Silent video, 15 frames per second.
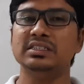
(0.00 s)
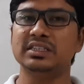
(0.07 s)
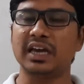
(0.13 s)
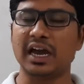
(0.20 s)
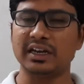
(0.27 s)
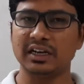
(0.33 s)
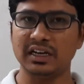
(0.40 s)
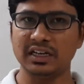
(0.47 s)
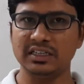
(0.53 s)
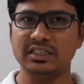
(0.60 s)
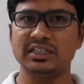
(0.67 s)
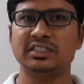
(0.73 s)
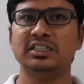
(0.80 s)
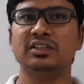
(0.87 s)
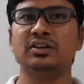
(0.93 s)

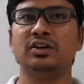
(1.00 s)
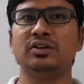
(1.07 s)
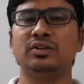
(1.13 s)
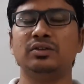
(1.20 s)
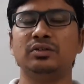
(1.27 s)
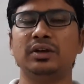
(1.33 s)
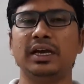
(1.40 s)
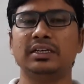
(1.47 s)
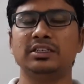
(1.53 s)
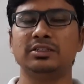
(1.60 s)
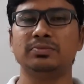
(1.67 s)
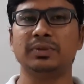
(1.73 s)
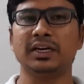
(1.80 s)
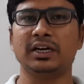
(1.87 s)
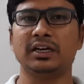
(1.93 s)
channelization control access
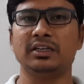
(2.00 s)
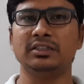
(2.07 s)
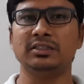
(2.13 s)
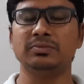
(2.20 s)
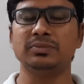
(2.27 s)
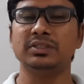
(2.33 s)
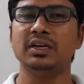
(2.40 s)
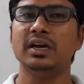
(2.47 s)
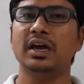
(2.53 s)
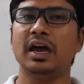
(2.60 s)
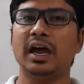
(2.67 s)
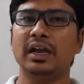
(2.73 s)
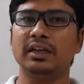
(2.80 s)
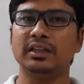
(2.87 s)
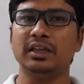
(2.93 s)
mechanisms,
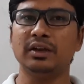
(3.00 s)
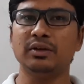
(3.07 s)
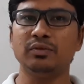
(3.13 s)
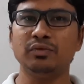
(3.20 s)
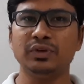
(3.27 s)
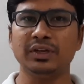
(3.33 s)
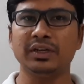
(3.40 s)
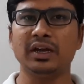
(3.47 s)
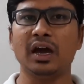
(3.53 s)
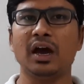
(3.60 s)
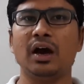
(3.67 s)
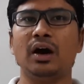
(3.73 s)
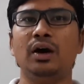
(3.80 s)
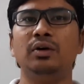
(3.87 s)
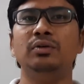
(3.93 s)
and then we
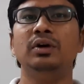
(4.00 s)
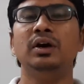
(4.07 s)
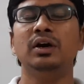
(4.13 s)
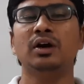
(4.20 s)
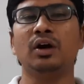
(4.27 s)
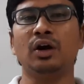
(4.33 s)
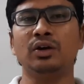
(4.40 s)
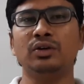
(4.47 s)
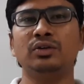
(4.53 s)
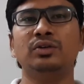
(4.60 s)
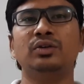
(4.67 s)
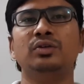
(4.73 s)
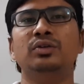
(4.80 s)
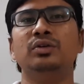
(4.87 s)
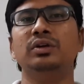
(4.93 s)
have
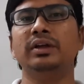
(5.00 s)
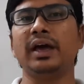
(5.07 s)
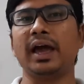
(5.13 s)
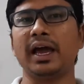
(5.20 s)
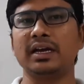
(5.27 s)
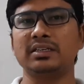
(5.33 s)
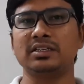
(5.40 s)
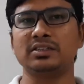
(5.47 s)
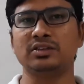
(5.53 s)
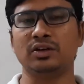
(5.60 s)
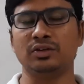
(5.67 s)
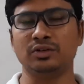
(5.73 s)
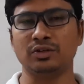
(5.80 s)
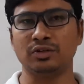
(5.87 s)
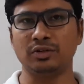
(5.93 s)
controlled access
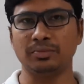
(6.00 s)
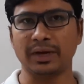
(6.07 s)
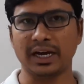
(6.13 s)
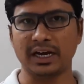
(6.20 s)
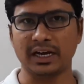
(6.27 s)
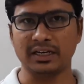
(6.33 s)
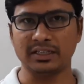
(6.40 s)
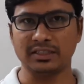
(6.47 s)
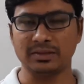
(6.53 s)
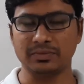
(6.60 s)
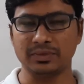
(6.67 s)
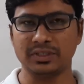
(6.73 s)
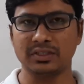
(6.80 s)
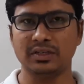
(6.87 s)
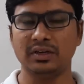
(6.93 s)
control
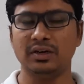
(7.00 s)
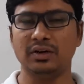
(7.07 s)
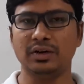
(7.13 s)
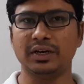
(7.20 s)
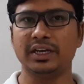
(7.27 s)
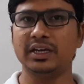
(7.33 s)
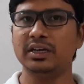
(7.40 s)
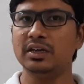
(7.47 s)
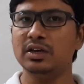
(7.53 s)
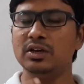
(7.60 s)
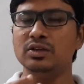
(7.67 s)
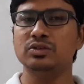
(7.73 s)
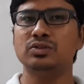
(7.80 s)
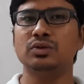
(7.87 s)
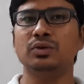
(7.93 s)
mechanisms. Okay,
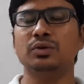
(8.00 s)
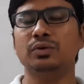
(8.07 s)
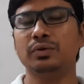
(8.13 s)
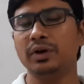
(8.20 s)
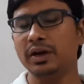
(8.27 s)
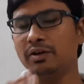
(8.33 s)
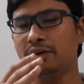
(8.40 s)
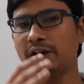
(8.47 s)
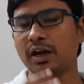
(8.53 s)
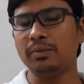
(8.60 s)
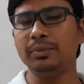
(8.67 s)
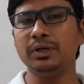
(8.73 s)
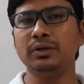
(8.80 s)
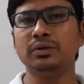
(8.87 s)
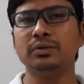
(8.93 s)
so
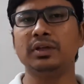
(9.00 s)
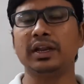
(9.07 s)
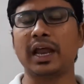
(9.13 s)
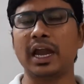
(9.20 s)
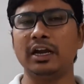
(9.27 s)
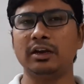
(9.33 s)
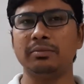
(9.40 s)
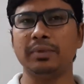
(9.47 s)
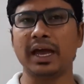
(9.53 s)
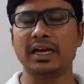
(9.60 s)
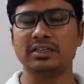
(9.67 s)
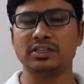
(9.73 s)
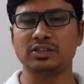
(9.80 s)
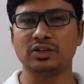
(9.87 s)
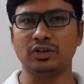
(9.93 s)
coming to the random
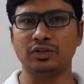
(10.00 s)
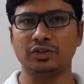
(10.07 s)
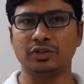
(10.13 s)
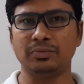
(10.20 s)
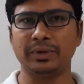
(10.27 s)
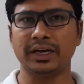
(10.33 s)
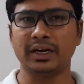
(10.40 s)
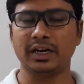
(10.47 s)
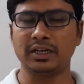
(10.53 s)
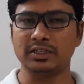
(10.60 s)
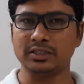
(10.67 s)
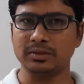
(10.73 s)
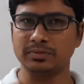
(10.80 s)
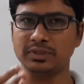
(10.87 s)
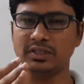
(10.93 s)
access control
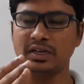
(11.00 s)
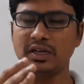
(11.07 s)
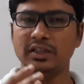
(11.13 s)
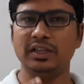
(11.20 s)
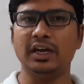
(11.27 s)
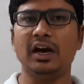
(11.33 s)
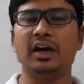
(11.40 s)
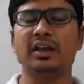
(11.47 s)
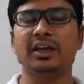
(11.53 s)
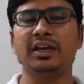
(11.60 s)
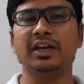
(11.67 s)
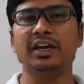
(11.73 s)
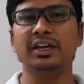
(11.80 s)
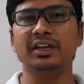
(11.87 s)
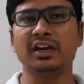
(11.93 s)
mechanisms, they are
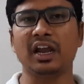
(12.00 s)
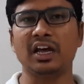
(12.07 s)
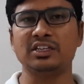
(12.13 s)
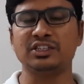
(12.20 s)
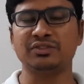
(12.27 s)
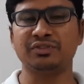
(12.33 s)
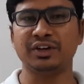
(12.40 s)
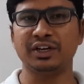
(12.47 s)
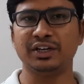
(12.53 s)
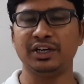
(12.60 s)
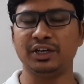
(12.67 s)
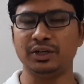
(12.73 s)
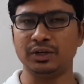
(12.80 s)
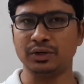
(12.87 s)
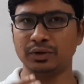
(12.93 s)
again classified
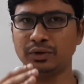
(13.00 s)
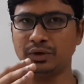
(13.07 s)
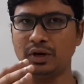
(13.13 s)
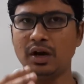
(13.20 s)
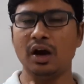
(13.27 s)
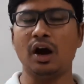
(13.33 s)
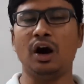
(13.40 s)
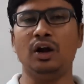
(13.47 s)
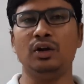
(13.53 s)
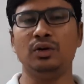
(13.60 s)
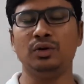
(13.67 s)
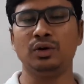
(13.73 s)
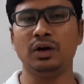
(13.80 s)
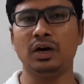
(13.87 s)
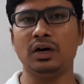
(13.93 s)
into
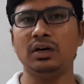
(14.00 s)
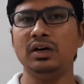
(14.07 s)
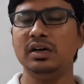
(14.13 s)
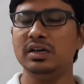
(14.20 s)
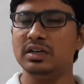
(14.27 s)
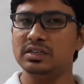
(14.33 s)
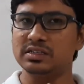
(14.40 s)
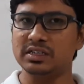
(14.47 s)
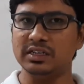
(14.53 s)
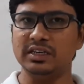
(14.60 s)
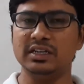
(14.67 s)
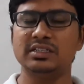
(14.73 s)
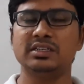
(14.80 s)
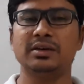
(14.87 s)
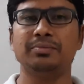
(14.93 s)
Aloha,
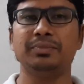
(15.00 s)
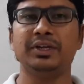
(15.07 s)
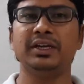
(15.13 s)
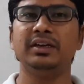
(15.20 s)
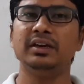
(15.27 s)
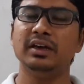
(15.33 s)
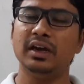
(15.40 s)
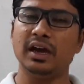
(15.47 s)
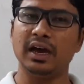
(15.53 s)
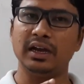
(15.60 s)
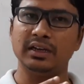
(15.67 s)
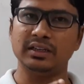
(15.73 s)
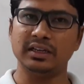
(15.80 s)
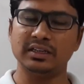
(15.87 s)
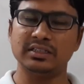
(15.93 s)
CSMA,
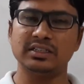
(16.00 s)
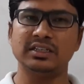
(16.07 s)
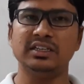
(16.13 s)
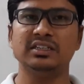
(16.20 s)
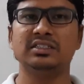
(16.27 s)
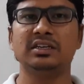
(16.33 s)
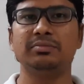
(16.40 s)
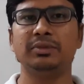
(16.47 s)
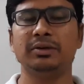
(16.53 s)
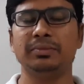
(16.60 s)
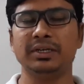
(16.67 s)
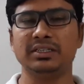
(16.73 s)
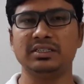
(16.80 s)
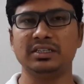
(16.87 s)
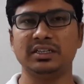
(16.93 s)
and then CSMA by
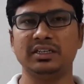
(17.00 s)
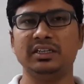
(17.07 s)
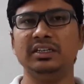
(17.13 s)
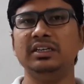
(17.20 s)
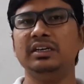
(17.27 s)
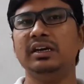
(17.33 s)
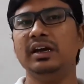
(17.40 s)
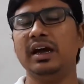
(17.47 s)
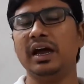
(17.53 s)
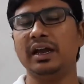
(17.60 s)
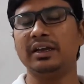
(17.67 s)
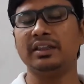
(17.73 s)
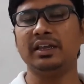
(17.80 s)
CD, and